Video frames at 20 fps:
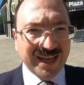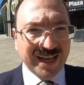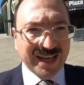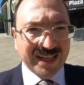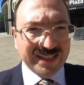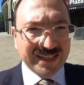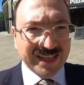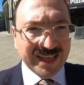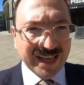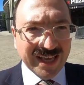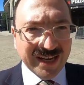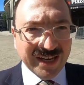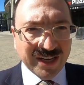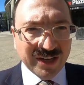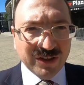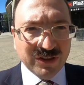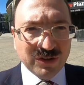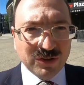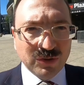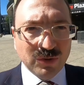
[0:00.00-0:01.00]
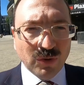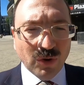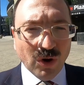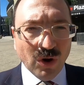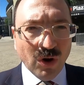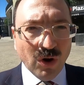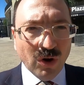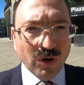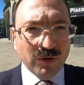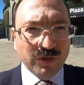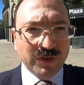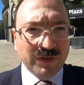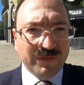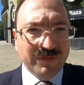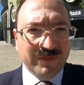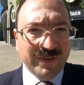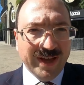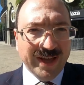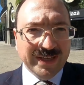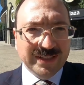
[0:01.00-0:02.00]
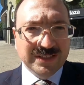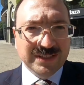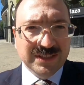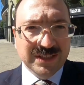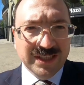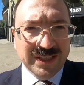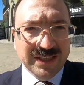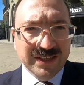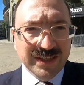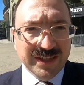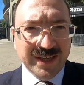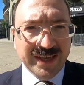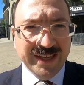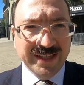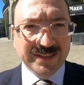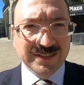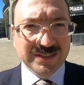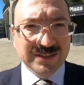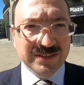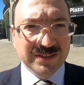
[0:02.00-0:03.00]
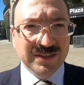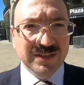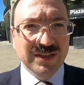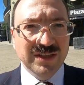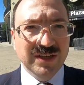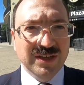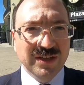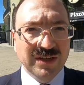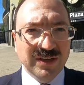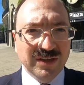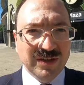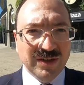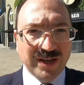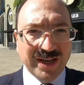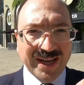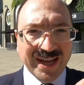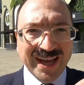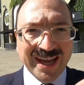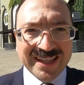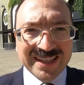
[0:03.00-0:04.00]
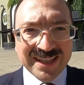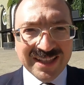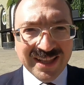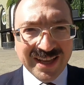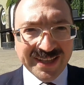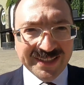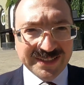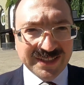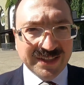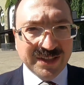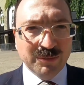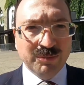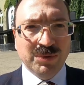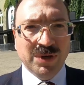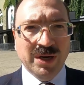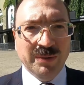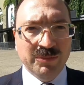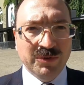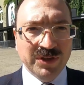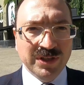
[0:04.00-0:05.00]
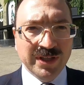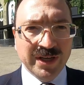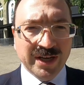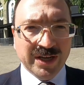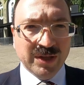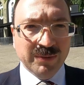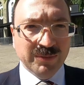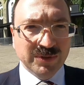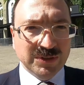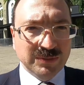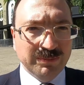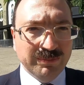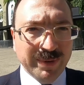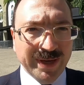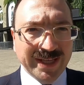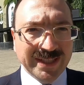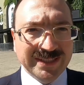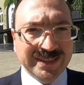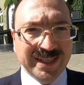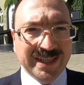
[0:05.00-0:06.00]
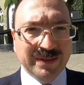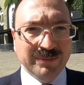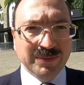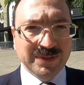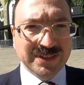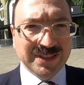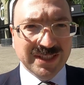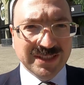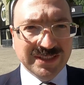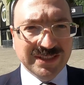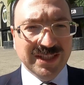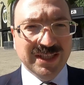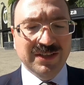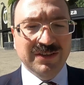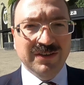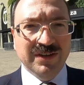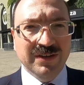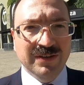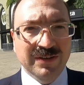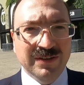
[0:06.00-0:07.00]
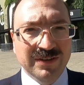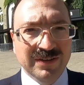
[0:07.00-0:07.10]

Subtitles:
and getting through all the facts in the case, analyzing the primary documents, bank statements, etc.